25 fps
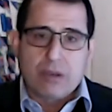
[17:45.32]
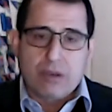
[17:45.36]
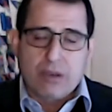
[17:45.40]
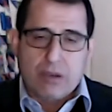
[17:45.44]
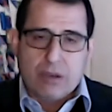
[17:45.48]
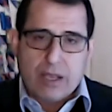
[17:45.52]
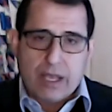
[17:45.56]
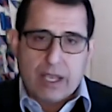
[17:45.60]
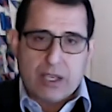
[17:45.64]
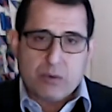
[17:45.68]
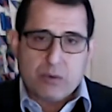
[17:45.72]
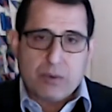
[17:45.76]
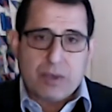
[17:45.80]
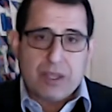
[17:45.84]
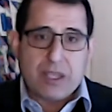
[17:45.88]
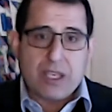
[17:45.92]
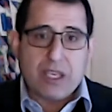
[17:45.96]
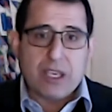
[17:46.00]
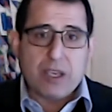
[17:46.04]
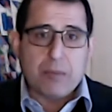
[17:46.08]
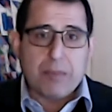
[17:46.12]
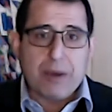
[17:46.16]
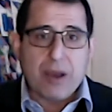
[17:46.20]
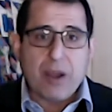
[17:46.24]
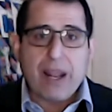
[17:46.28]
as we
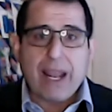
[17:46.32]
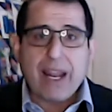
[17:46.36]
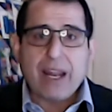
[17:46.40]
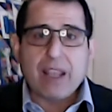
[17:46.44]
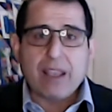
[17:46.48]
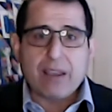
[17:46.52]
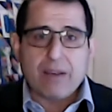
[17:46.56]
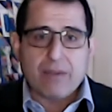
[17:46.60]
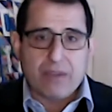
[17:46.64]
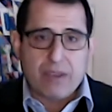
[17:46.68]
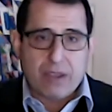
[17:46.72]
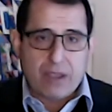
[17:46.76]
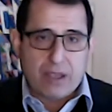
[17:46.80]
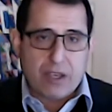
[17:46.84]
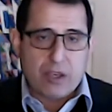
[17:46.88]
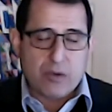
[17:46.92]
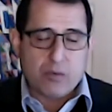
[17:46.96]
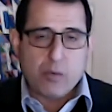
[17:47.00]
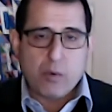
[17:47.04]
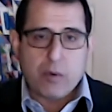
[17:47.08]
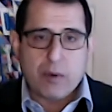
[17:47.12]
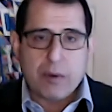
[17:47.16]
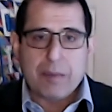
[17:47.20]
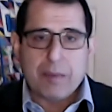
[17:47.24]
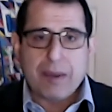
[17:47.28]
think about any of these
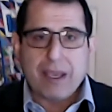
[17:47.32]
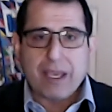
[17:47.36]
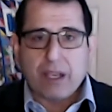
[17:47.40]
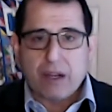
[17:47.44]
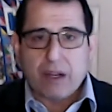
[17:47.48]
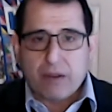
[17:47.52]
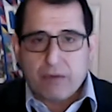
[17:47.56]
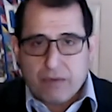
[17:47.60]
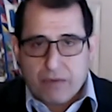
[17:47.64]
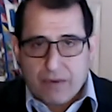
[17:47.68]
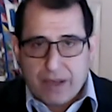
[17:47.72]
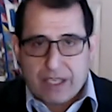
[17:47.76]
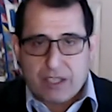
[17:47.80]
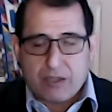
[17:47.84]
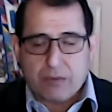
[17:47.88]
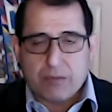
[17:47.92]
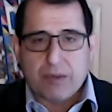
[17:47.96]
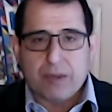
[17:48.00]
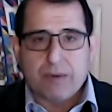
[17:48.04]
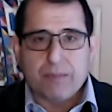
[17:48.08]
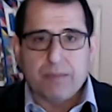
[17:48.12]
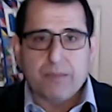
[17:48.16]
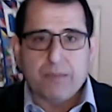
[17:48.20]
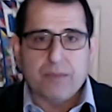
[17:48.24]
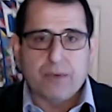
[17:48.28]
when we make an
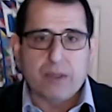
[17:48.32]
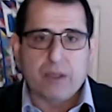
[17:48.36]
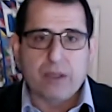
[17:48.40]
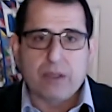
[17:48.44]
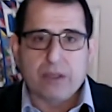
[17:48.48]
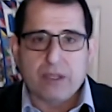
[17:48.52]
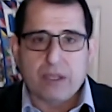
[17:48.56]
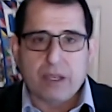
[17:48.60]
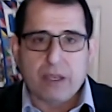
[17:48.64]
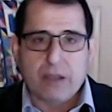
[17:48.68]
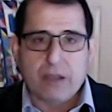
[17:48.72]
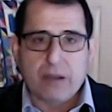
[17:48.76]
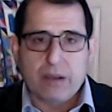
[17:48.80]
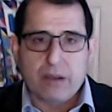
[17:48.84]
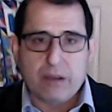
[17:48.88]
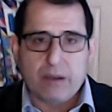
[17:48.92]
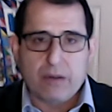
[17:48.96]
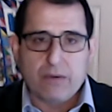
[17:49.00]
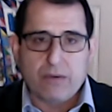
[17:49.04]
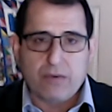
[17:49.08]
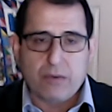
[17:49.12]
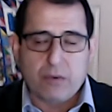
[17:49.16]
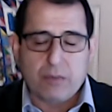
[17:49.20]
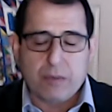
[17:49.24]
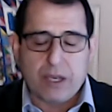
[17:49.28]
investment in
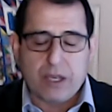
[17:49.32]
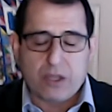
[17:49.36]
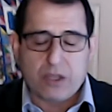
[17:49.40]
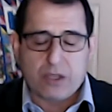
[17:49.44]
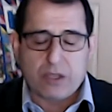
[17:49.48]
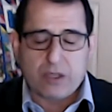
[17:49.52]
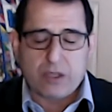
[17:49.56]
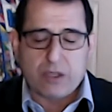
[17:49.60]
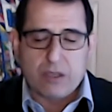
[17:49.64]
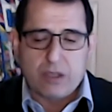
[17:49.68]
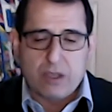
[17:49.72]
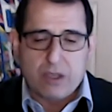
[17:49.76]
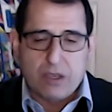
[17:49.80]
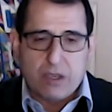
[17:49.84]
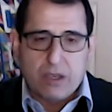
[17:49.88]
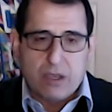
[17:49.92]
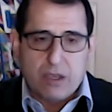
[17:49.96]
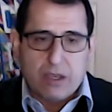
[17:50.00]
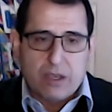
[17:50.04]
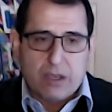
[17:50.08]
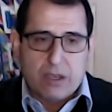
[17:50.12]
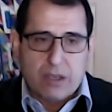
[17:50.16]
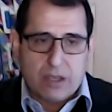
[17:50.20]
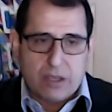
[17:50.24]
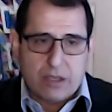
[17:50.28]
information,
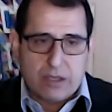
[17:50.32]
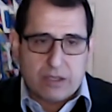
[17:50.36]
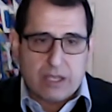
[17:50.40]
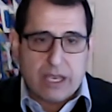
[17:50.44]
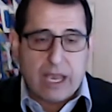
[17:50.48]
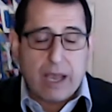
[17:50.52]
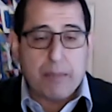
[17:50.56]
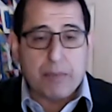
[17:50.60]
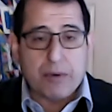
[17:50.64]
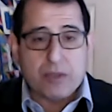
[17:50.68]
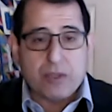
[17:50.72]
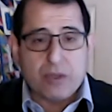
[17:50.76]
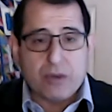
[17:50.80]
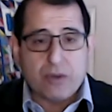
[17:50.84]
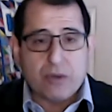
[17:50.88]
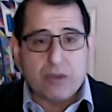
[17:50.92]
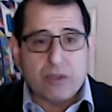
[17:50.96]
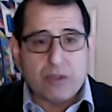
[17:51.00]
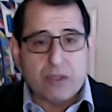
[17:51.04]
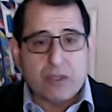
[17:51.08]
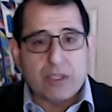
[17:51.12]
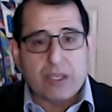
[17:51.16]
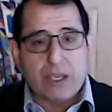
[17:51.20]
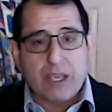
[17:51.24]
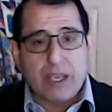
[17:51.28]
is the opportunity to
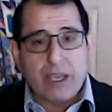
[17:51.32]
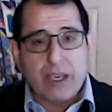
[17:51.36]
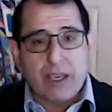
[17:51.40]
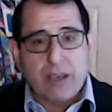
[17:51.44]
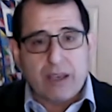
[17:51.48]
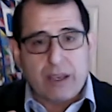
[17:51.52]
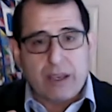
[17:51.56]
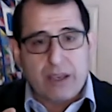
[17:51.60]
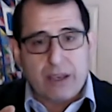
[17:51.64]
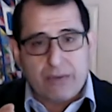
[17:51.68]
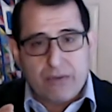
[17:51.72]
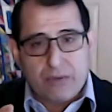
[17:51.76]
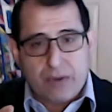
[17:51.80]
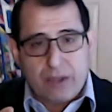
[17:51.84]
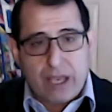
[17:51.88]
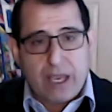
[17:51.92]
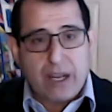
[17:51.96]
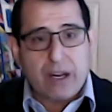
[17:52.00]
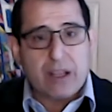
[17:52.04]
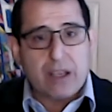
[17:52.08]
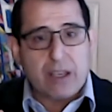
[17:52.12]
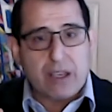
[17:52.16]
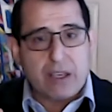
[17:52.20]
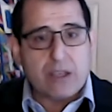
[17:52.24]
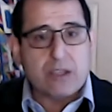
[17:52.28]
say, if
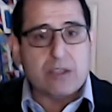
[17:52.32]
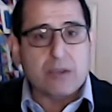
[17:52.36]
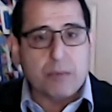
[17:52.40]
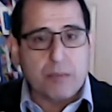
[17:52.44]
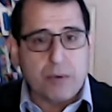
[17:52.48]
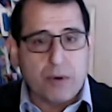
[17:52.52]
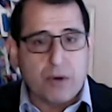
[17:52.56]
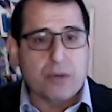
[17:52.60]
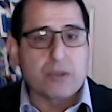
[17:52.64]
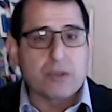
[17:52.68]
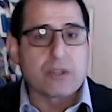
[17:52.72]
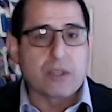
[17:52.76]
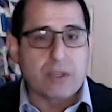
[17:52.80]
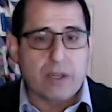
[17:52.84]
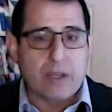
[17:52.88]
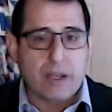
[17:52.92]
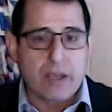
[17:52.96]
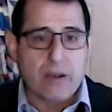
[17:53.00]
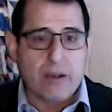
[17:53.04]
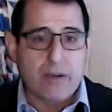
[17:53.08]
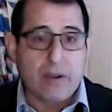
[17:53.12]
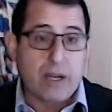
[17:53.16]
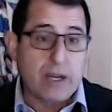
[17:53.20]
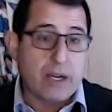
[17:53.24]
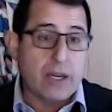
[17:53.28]
data is a person
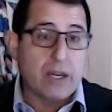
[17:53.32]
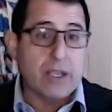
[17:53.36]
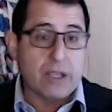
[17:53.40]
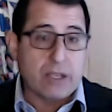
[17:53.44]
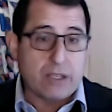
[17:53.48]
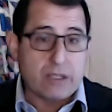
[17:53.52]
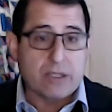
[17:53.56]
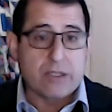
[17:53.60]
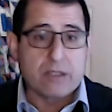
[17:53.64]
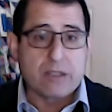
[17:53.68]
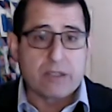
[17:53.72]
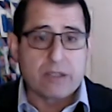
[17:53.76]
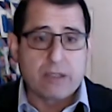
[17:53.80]
now, and it is,